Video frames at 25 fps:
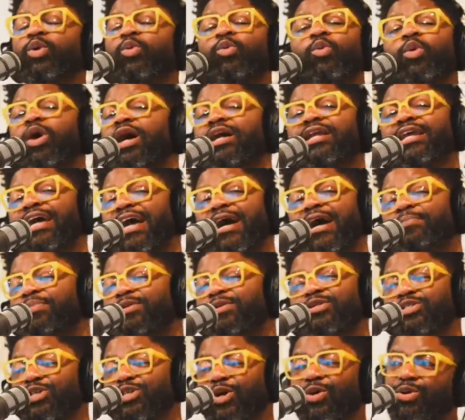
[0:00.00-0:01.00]
one
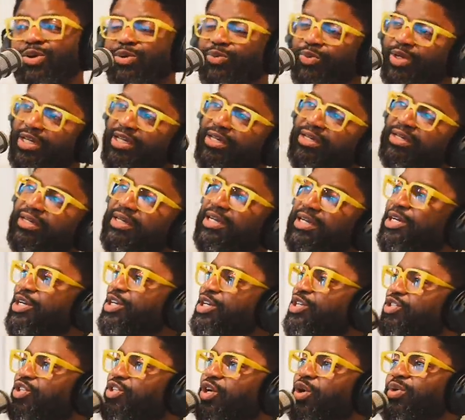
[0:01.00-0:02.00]
episode a week.
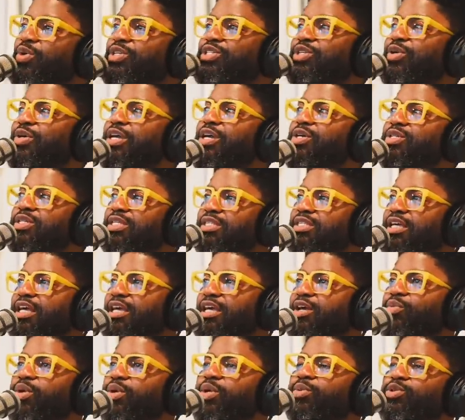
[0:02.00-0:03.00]
So so here's the thing.
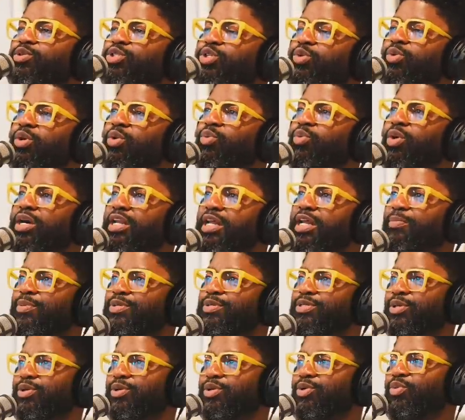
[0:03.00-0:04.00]
We were doing one
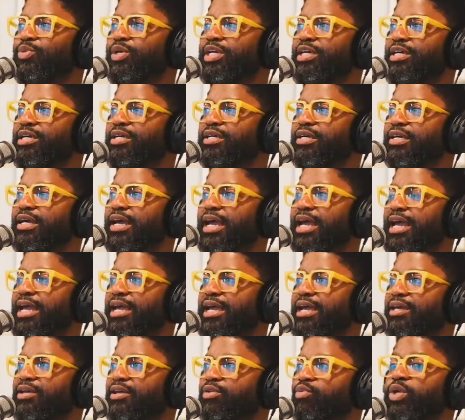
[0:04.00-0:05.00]
episode a week,
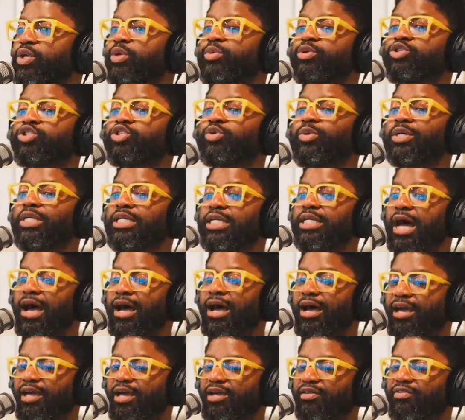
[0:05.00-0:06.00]
and we would do a
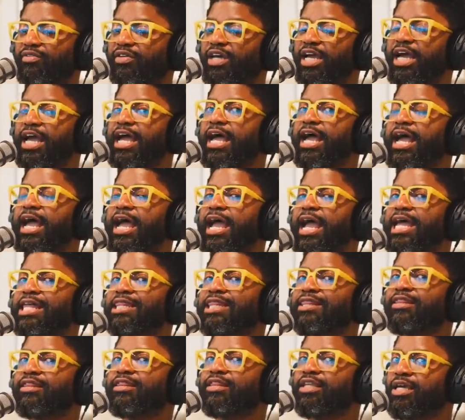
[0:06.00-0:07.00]
live,
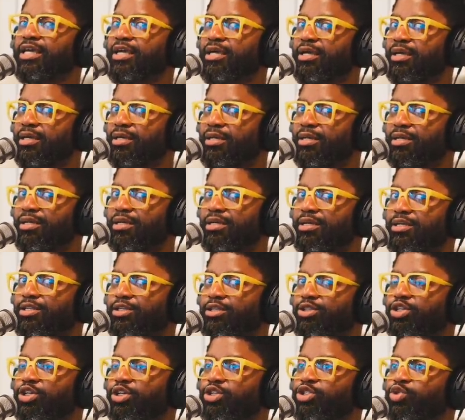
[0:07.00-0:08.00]
and then
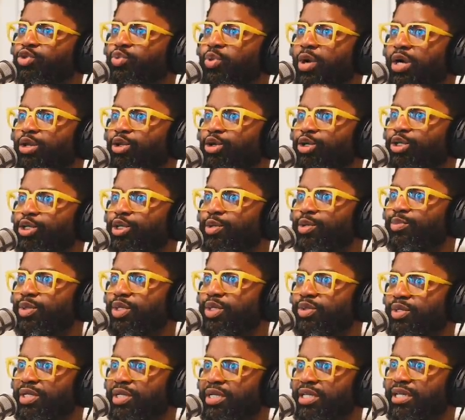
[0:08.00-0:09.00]
the Dweller
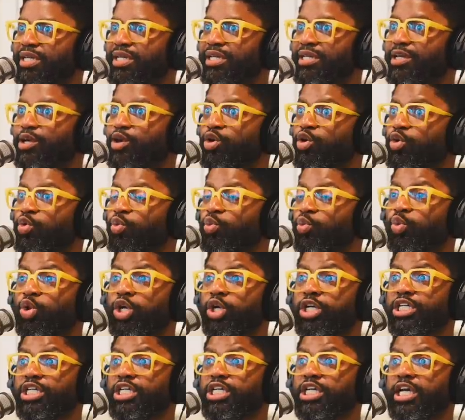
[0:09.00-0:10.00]
community
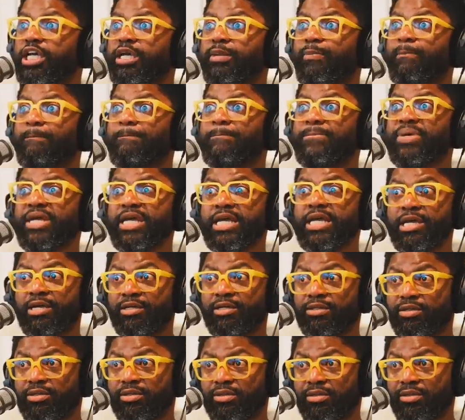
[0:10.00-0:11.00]
would get
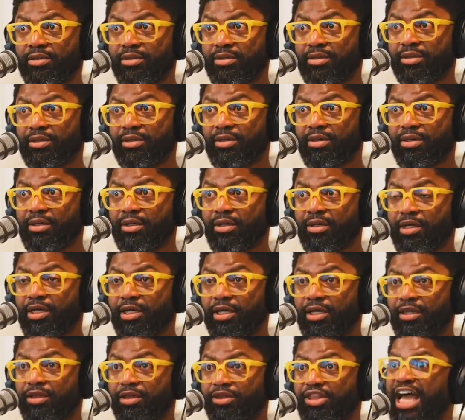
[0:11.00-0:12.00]
pissed.
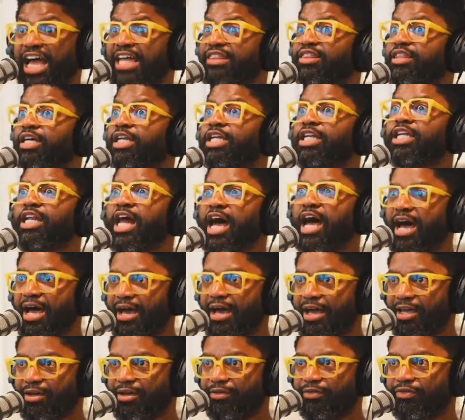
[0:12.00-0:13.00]
Yes. That the
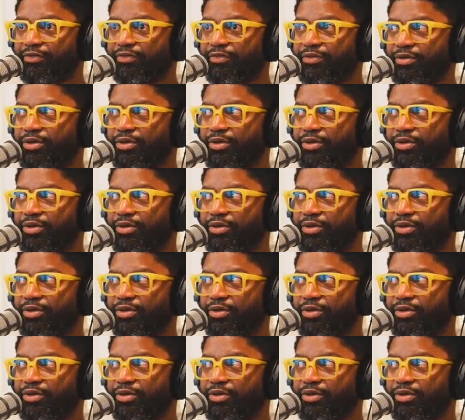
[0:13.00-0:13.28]
live